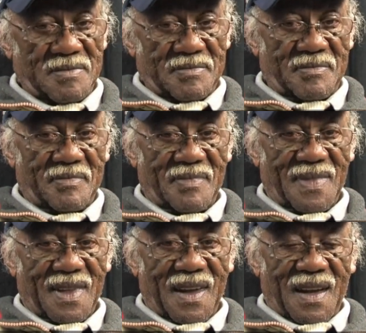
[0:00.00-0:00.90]

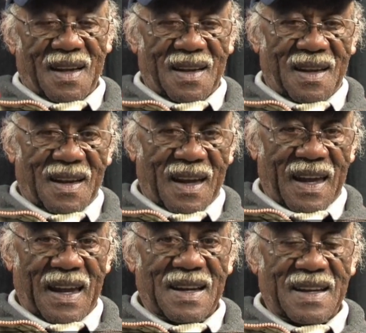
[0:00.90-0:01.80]
Head
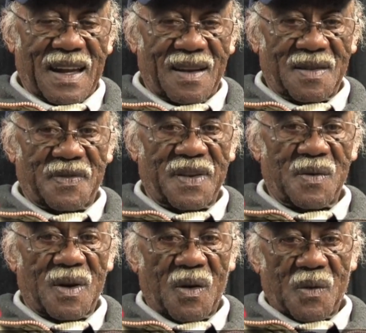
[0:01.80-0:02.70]
and tail,
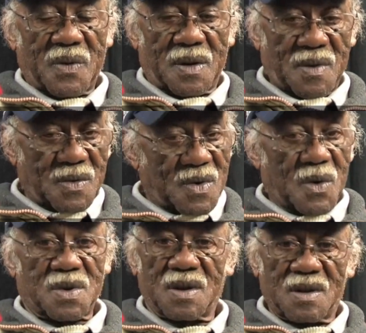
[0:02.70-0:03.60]
feet off, and it was
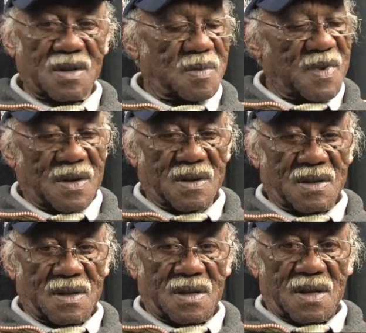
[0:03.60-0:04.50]
roasting good, smelled
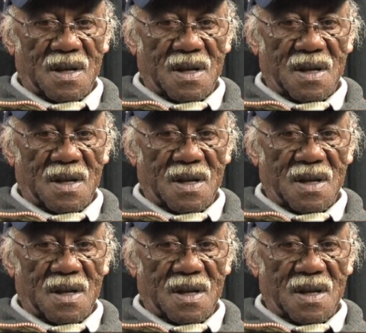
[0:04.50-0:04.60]
good.